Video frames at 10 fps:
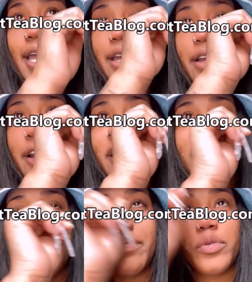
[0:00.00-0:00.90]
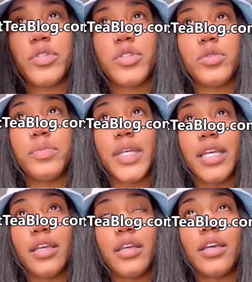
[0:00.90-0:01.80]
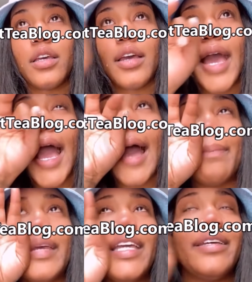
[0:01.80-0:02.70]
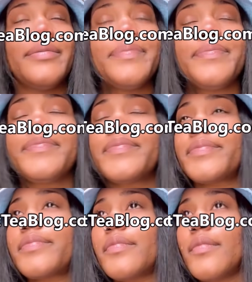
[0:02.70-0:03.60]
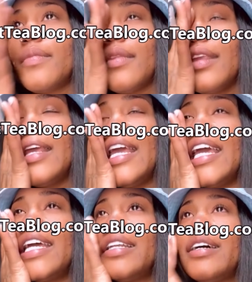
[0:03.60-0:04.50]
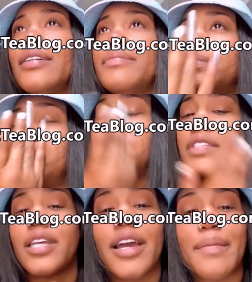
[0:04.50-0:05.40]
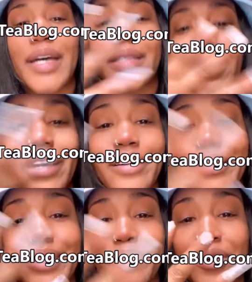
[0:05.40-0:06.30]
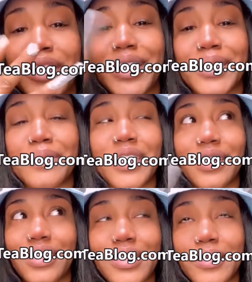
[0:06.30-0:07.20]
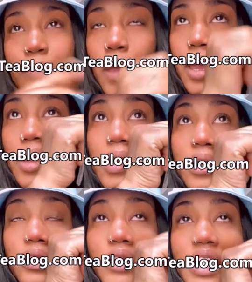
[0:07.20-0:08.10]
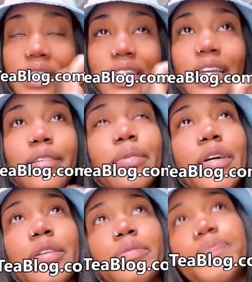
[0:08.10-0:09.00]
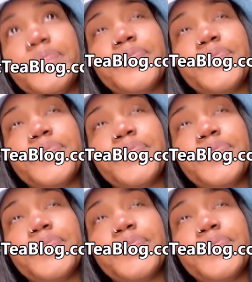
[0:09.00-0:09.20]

I encourage people to be happy. And um, sorry about the nails. I'm going to get them done. It's a crazy day tomorrow.